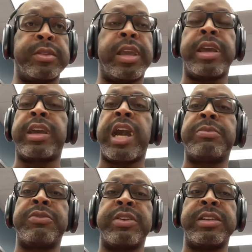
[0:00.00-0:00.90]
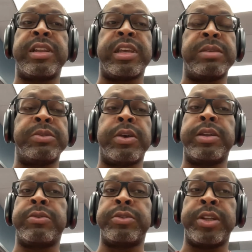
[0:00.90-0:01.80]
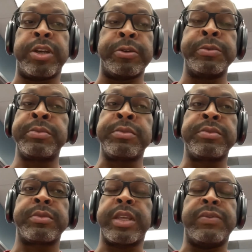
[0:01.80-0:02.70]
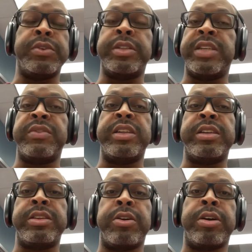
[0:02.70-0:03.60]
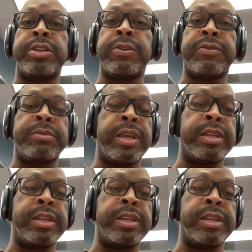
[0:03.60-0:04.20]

Got copyright claim, so I don't know you can even hear the audio from that